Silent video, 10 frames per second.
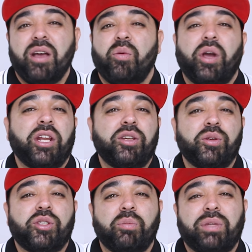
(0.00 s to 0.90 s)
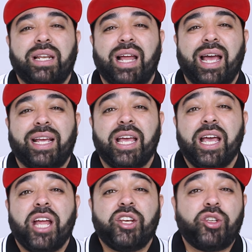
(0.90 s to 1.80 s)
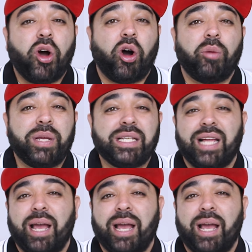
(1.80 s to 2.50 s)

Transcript: We're going to do something like derbies,